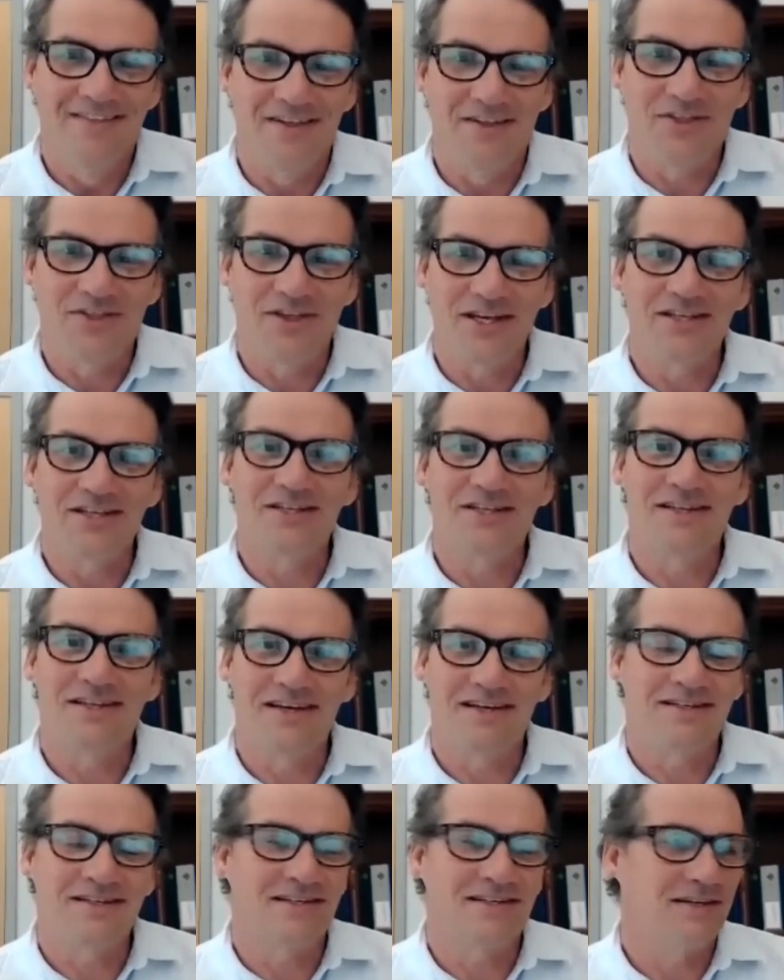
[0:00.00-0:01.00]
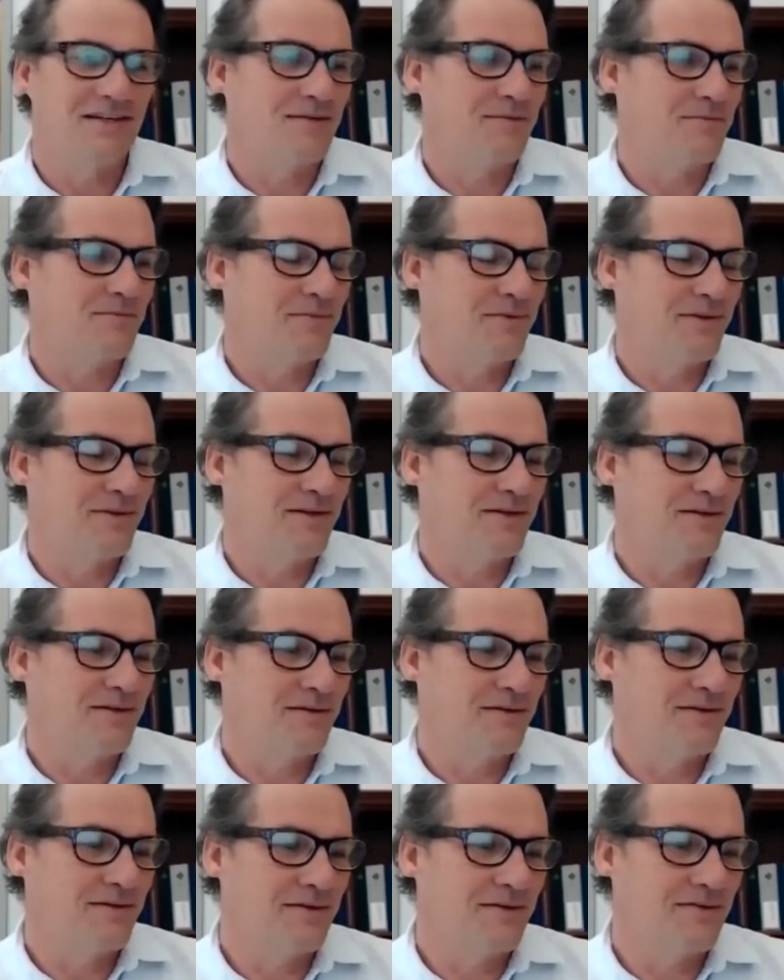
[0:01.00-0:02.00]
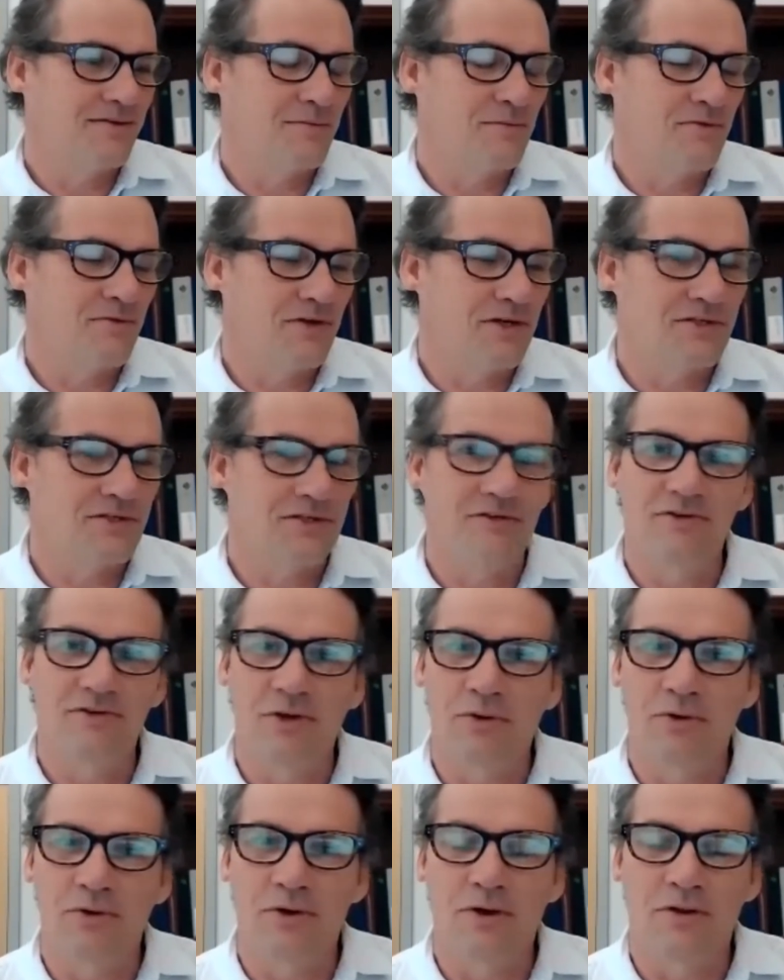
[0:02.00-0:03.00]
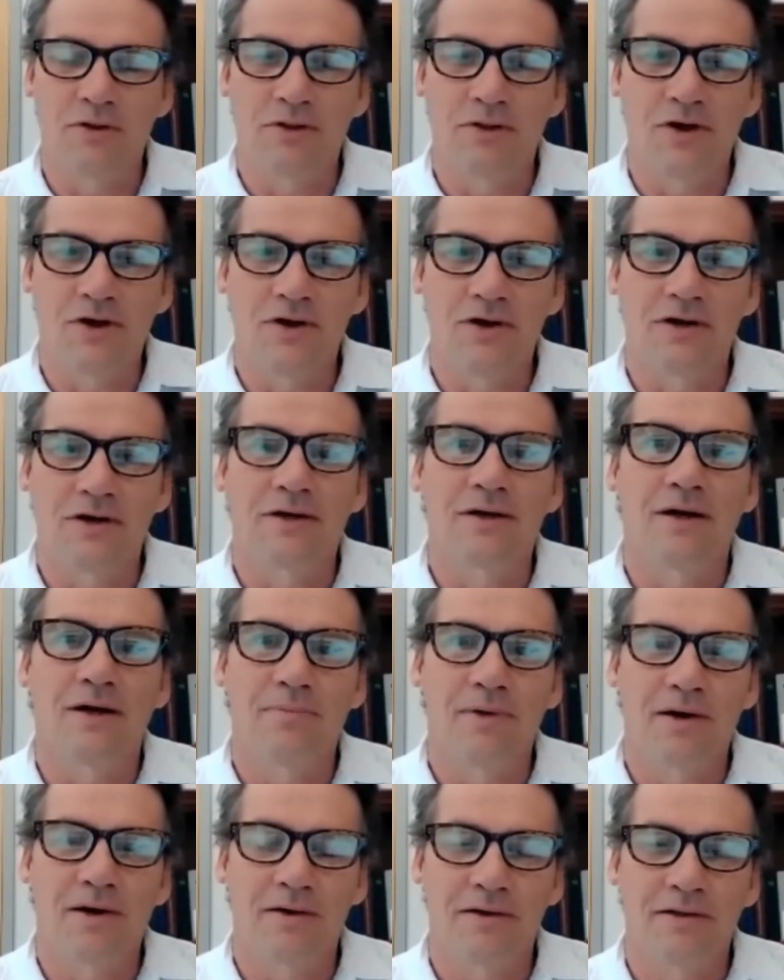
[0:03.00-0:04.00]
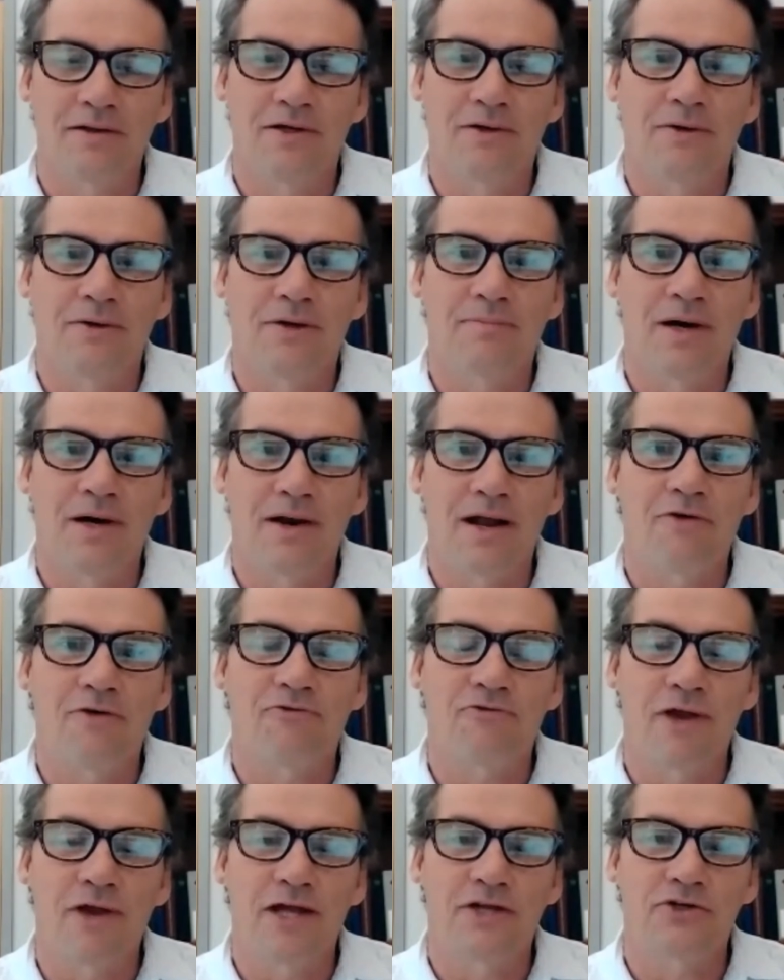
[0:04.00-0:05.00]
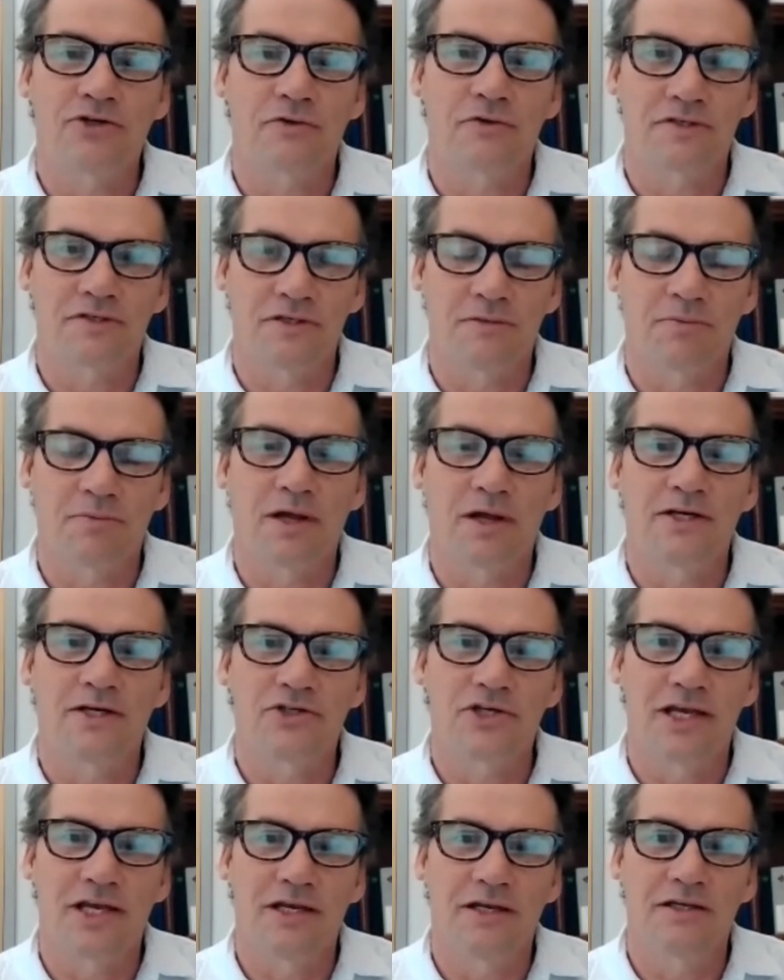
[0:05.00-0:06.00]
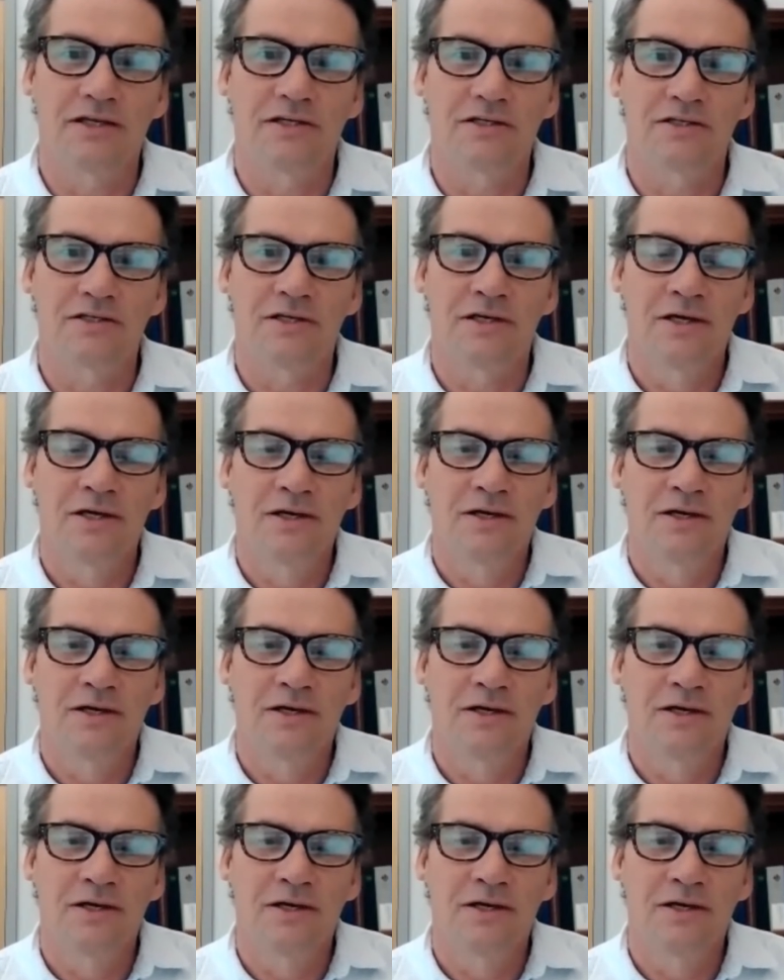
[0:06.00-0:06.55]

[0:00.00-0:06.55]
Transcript: the things that uh, that some of us have known all along about you know about how fragile the supply chain is,